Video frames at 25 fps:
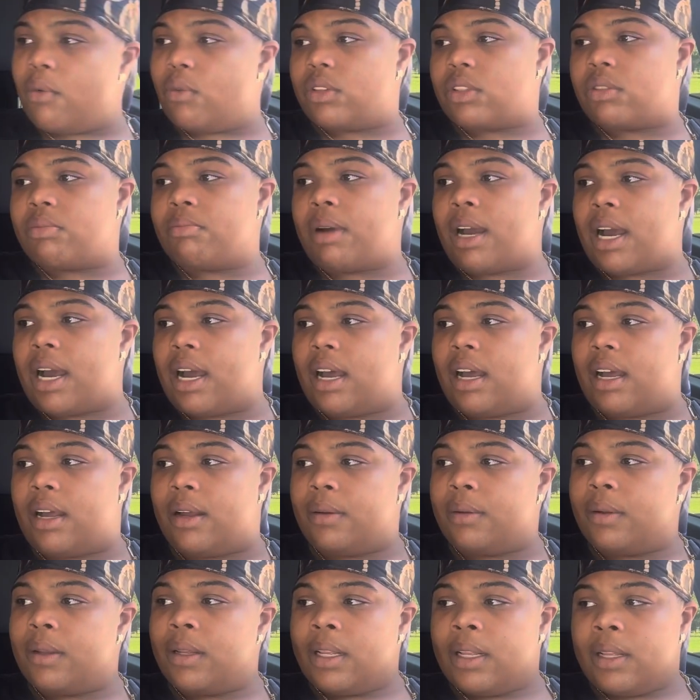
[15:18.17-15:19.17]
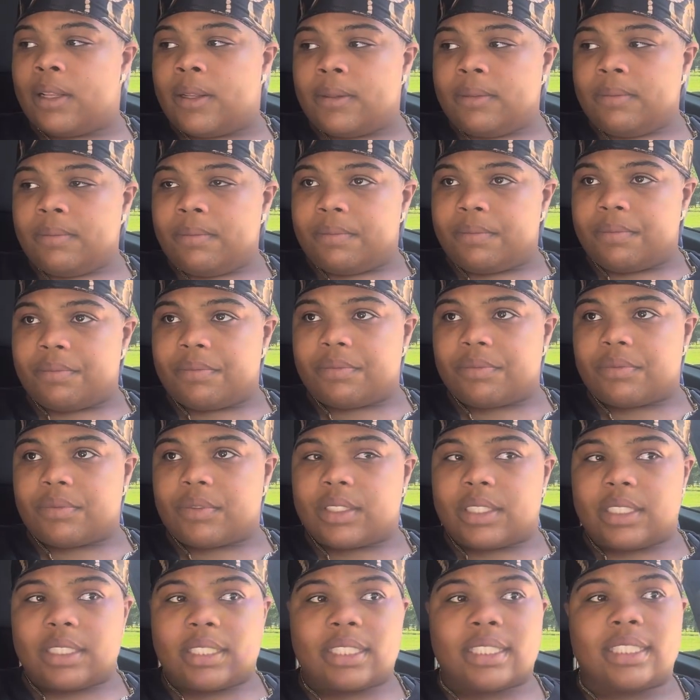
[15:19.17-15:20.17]
was my
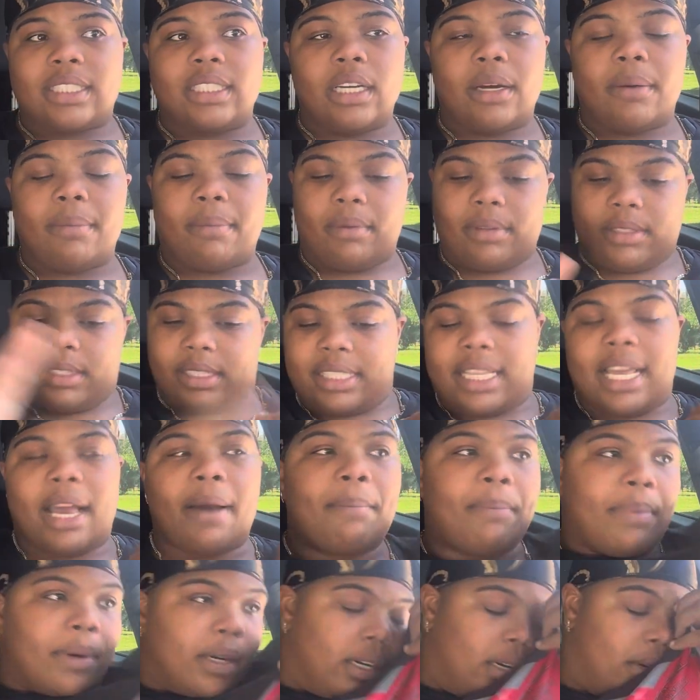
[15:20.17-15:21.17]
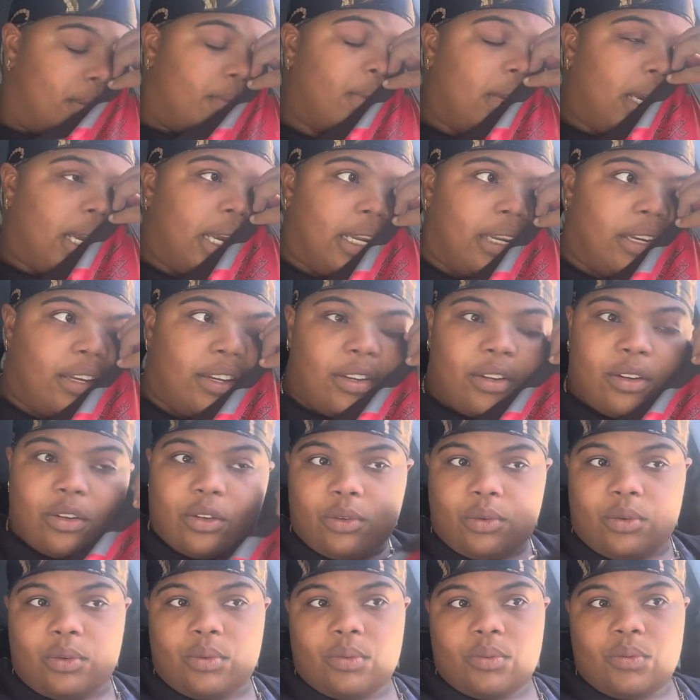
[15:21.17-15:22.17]
step, step up and
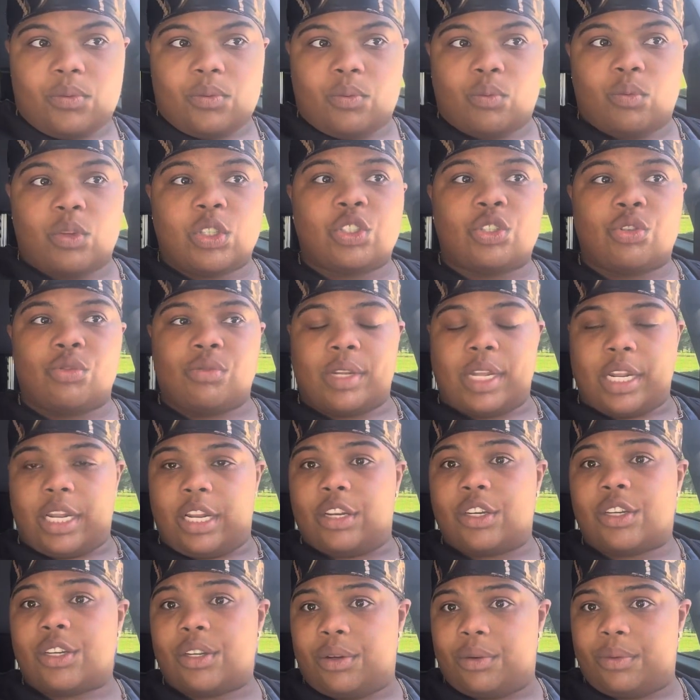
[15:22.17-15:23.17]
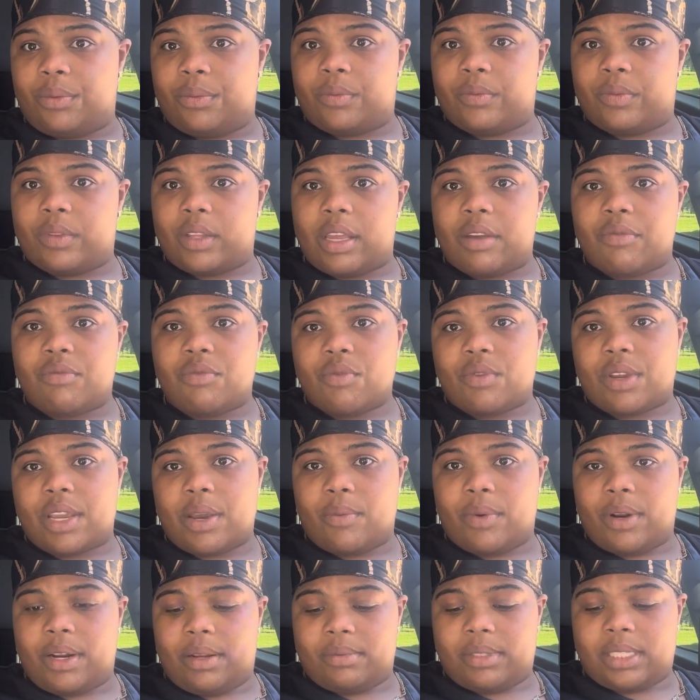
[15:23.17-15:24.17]
do what you need to do, if you get
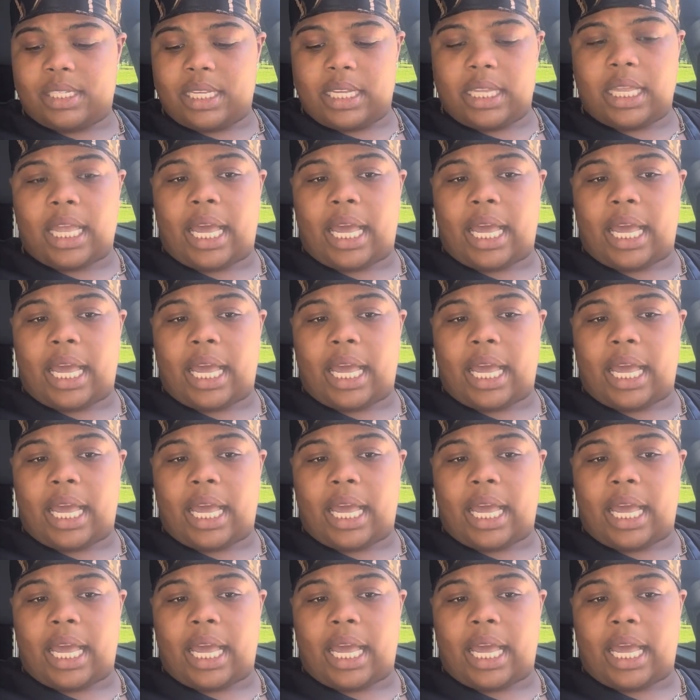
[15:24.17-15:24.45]
what I'm saying.